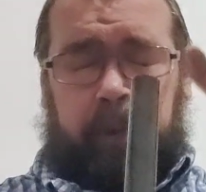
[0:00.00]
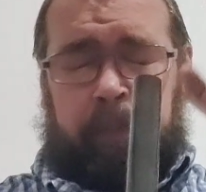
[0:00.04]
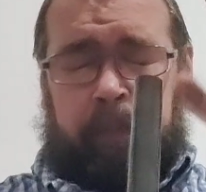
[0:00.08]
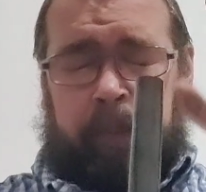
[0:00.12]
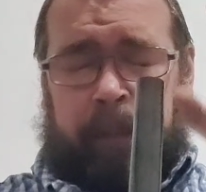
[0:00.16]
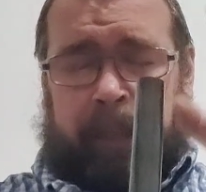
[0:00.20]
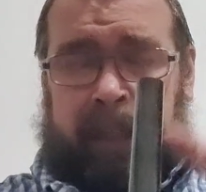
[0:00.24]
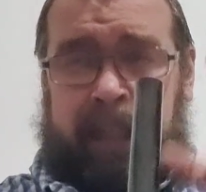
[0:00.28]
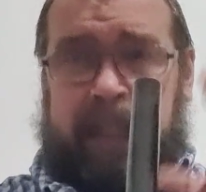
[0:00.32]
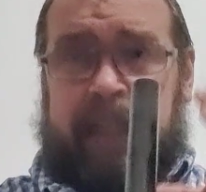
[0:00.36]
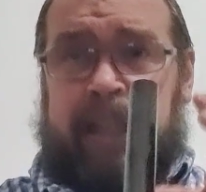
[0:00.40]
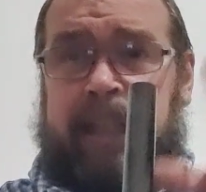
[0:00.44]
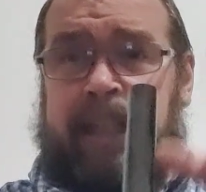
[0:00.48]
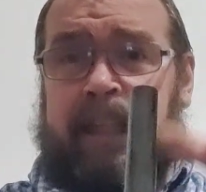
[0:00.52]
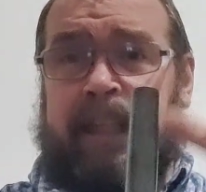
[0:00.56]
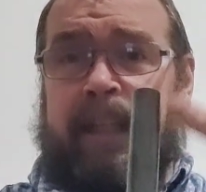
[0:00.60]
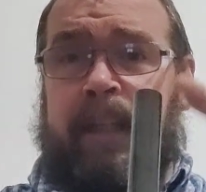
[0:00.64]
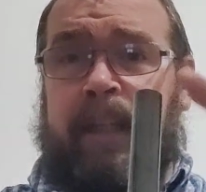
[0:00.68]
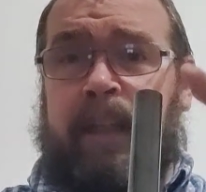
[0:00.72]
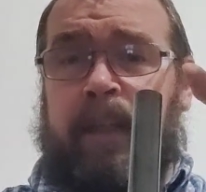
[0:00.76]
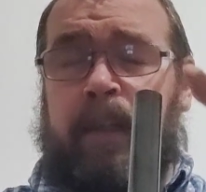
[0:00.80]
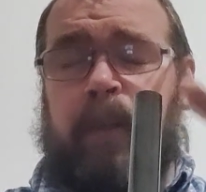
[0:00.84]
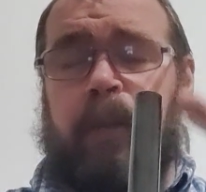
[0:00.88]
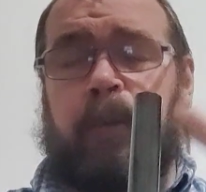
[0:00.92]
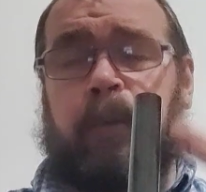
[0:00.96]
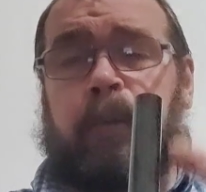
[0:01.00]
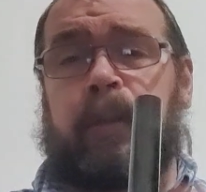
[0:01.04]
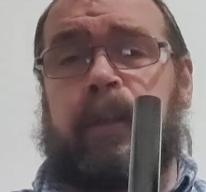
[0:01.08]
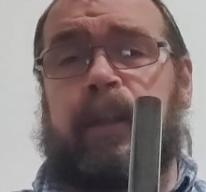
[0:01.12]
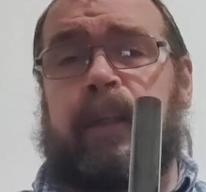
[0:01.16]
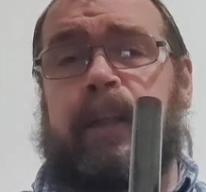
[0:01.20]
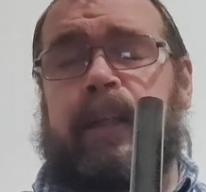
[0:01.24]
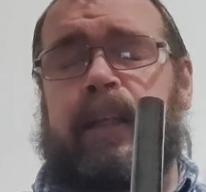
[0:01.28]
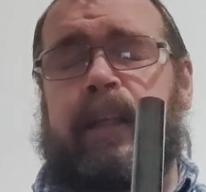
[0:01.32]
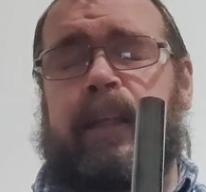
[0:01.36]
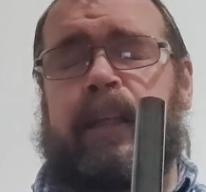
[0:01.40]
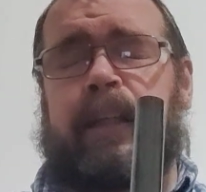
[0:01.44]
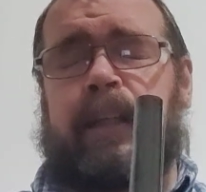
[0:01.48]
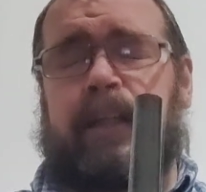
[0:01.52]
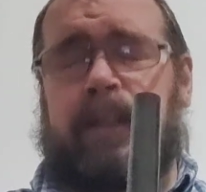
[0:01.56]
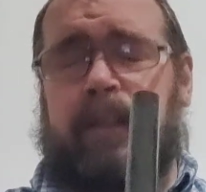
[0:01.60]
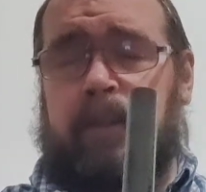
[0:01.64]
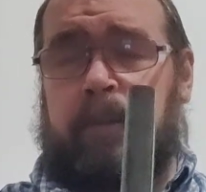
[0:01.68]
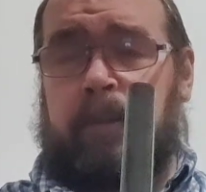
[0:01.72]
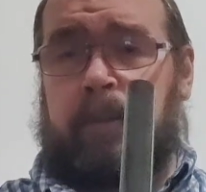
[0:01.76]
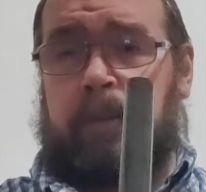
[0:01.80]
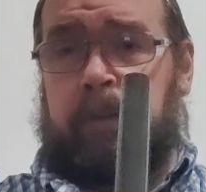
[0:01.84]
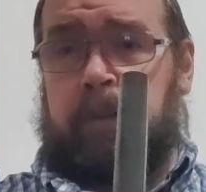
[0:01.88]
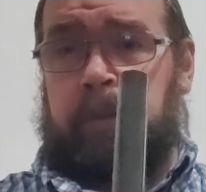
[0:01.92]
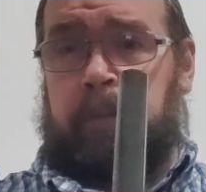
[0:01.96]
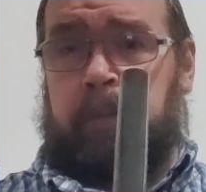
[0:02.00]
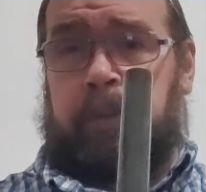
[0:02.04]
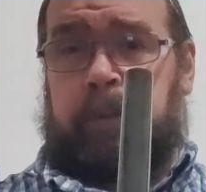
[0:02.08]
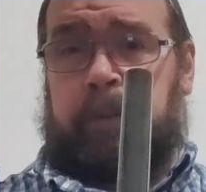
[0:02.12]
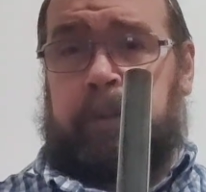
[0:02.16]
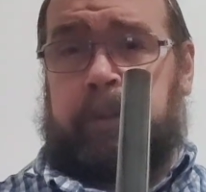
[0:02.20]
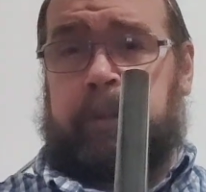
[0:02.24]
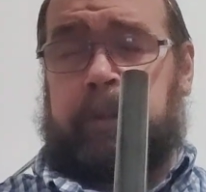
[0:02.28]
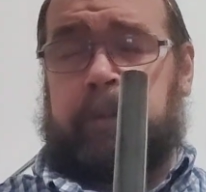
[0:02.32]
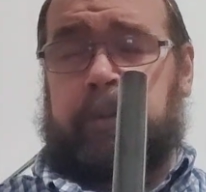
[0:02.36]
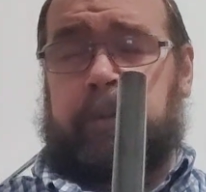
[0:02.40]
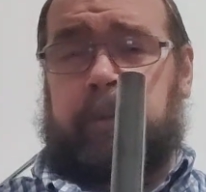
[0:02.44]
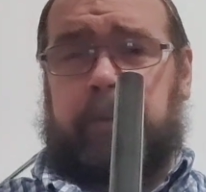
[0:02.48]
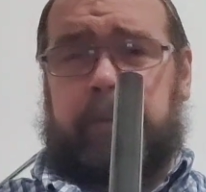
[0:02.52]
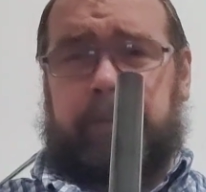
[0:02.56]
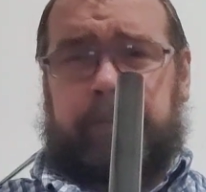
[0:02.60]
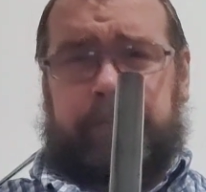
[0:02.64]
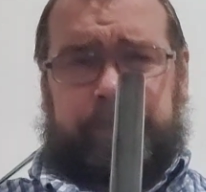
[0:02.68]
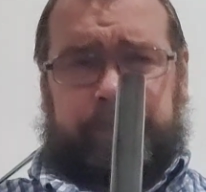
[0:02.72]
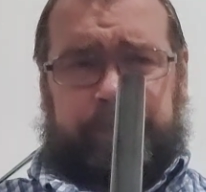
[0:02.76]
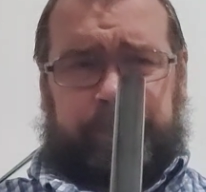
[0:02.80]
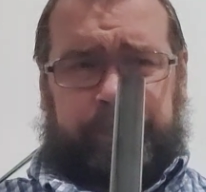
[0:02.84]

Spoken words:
by heating and cooling when you shoot it,